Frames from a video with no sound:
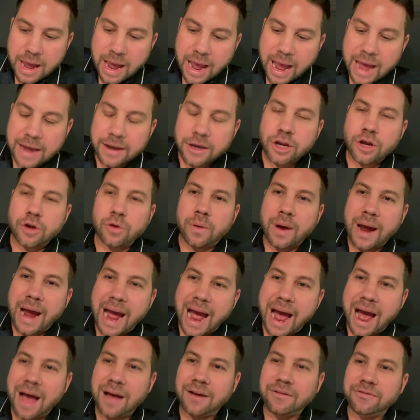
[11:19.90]
And you
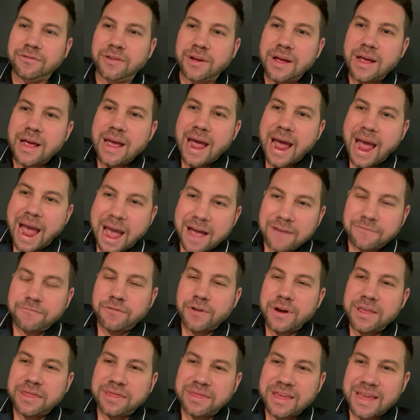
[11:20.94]
have
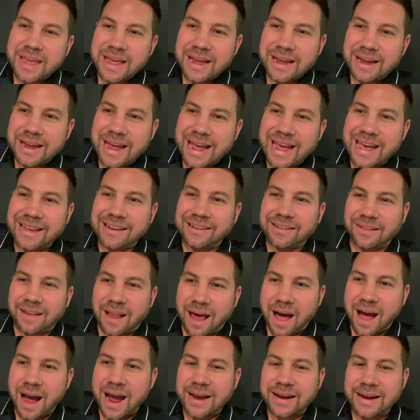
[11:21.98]
everything in
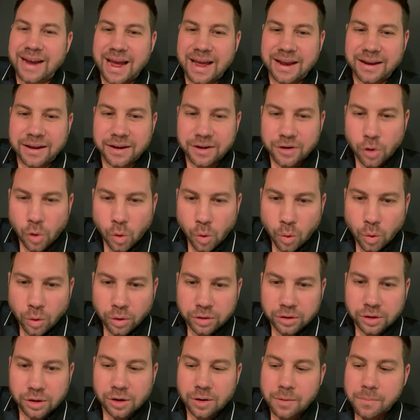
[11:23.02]
line and in
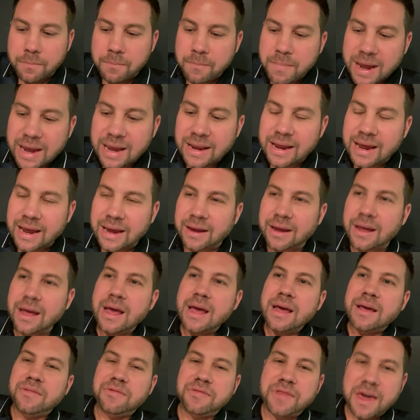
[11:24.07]
order, meaning
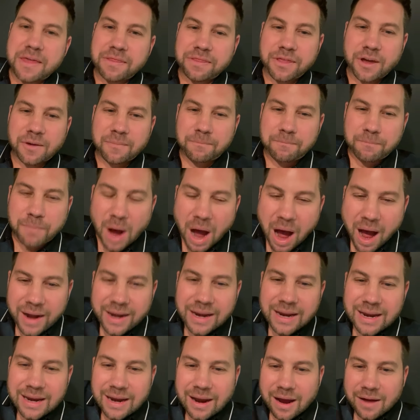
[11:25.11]
that the
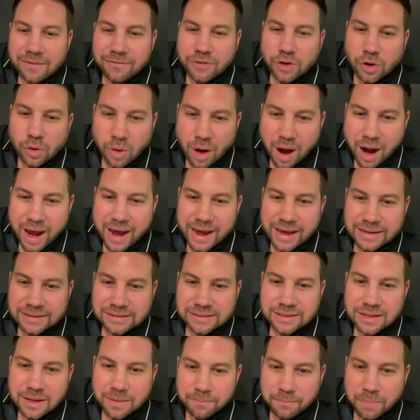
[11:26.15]
body of
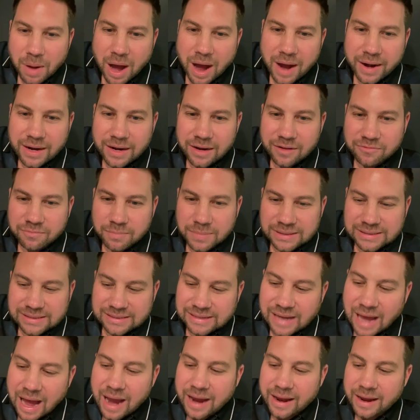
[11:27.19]
Christ, the body of
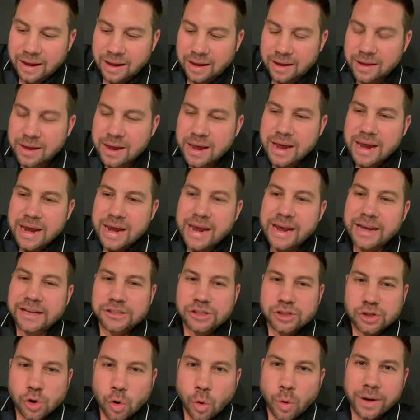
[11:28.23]
Messiah,
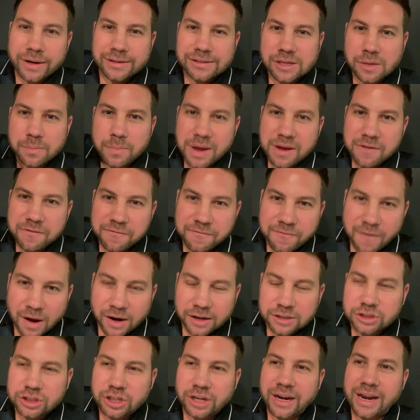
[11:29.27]
is going to be
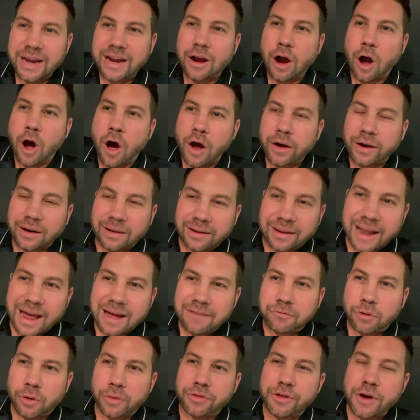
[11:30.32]
functioning on a
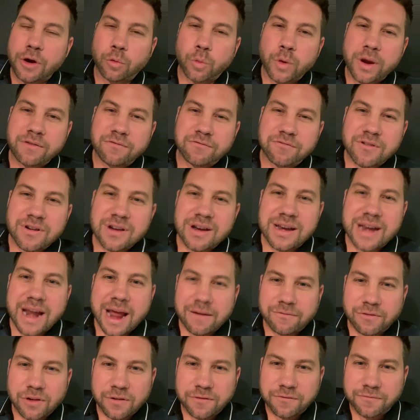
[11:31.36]
level that we've
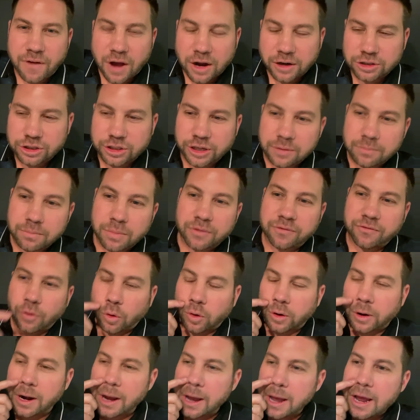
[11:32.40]
never functioned
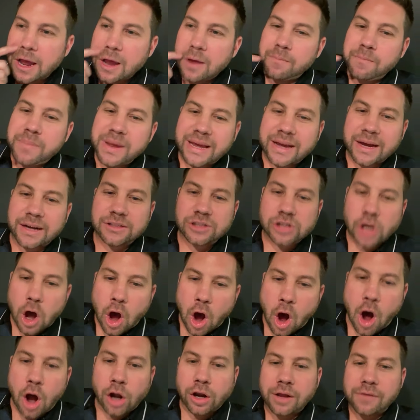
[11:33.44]
before, because
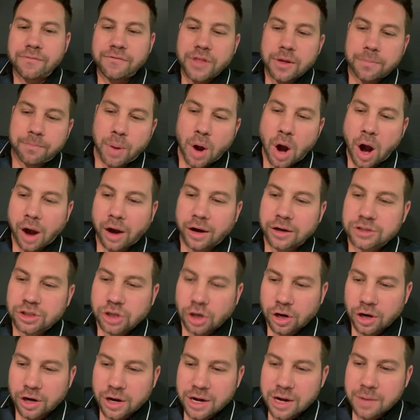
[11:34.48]
all of the parts
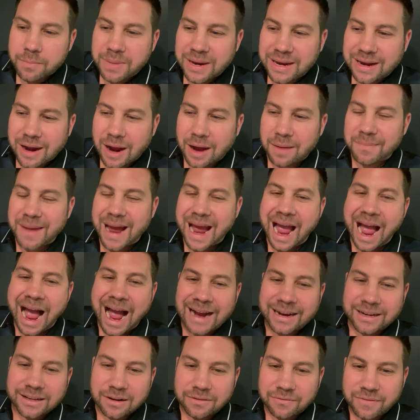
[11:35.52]
are going to become
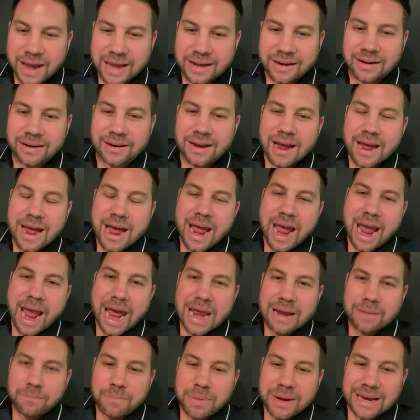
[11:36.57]
activated
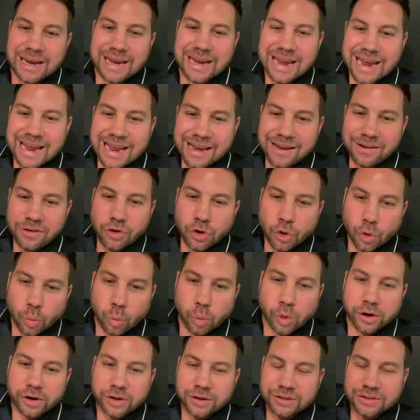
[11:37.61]
and begin to
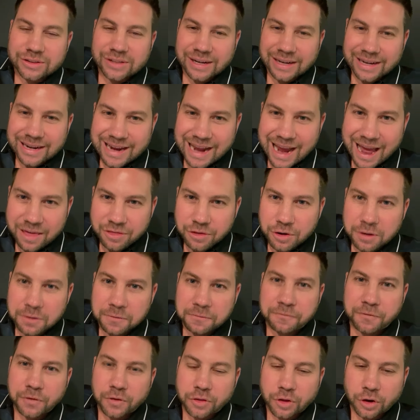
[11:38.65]
work together
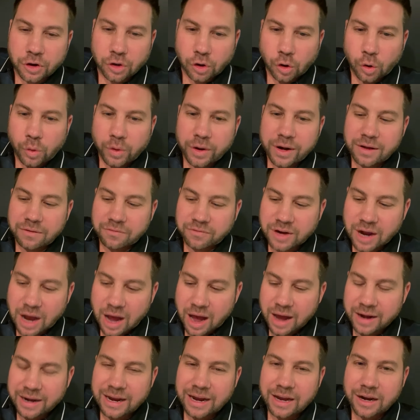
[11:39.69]
for the glory of
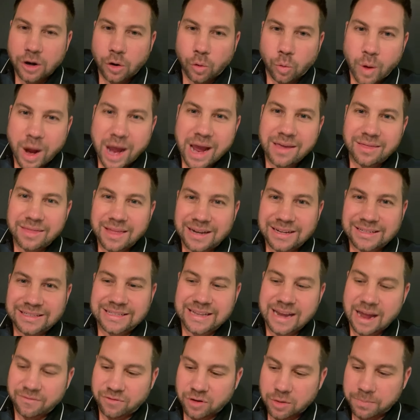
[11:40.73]
God in a way that
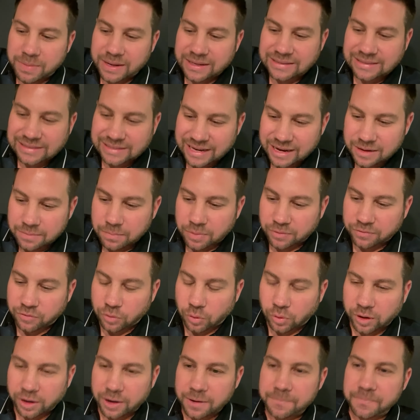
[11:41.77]
has never been seen
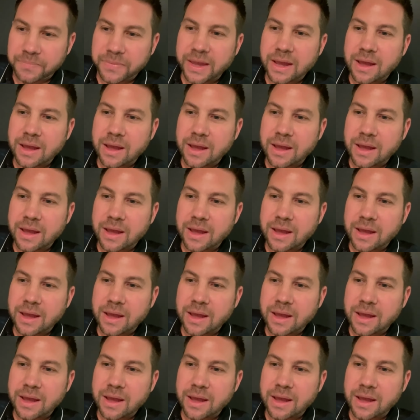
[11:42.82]
before.